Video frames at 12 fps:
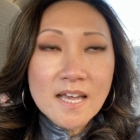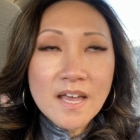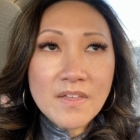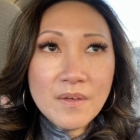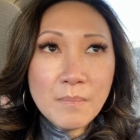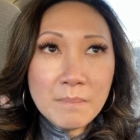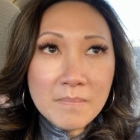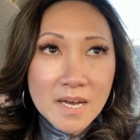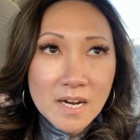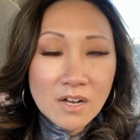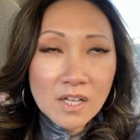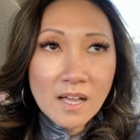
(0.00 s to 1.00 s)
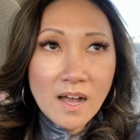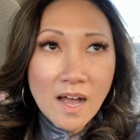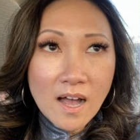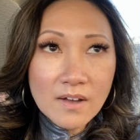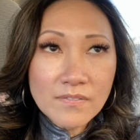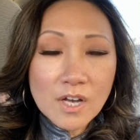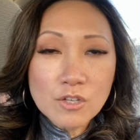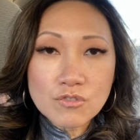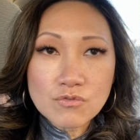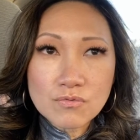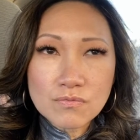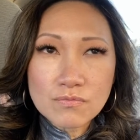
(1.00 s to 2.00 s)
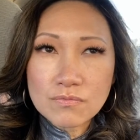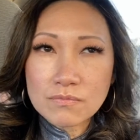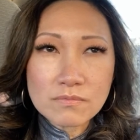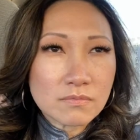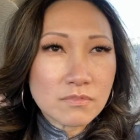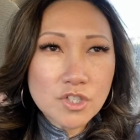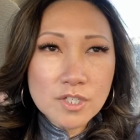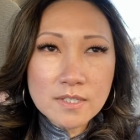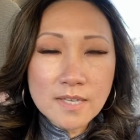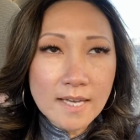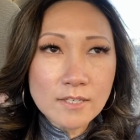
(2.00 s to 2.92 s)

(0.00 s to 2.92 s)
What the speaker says: in the middle of a just